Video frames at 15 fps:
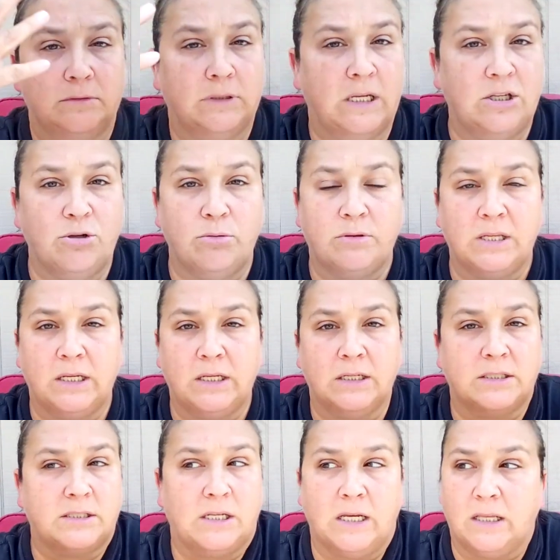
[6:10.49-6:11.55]
and you think
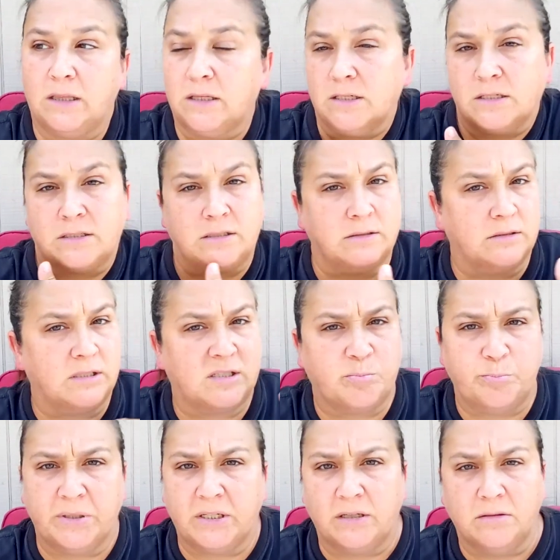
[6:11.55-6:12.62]
it's like this
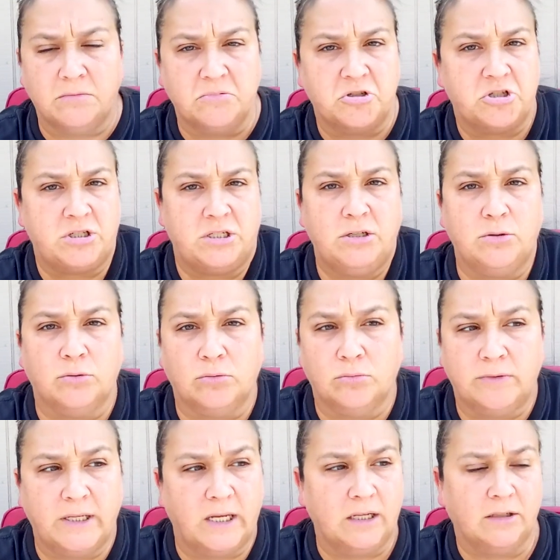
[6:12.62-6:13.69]
big shield
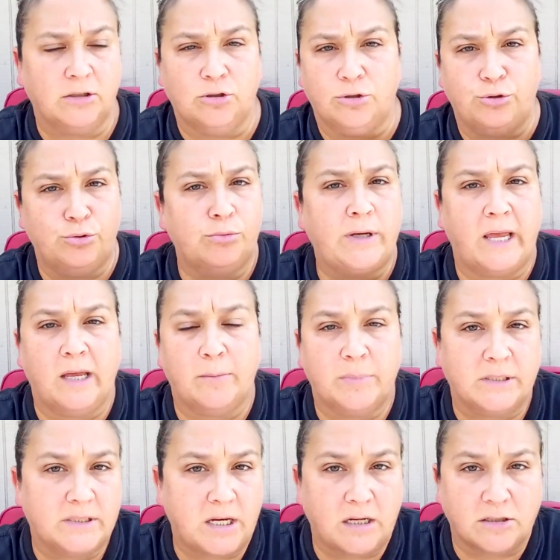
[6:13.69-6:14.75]
that you can't be
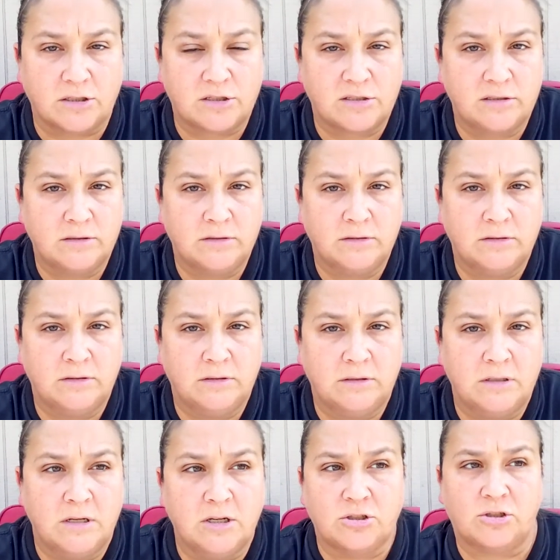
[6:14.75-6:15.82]
touched.
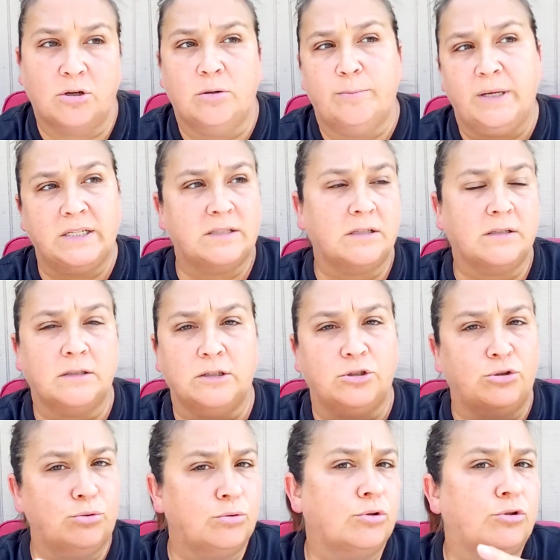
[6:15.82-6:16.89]
So basically,
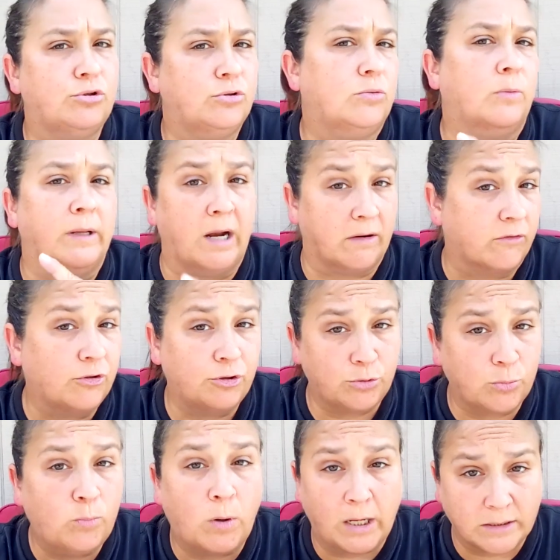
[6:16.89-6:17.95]
you could do whatever you
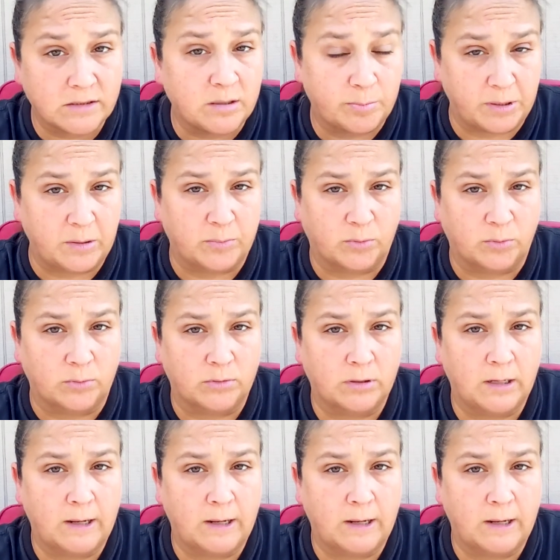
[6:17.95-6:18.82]
want to people